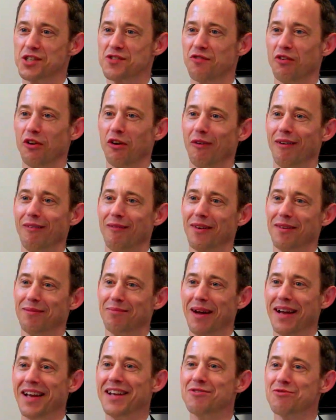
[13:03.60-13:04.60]
just following
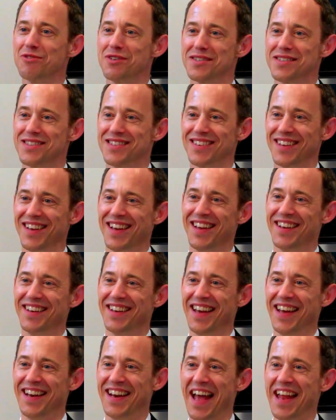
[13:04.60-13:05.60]
what my interests
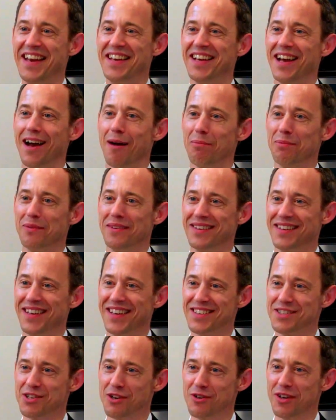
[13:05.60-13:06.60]
and ending up
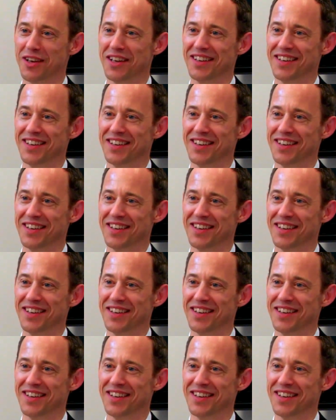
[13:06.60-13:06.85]
in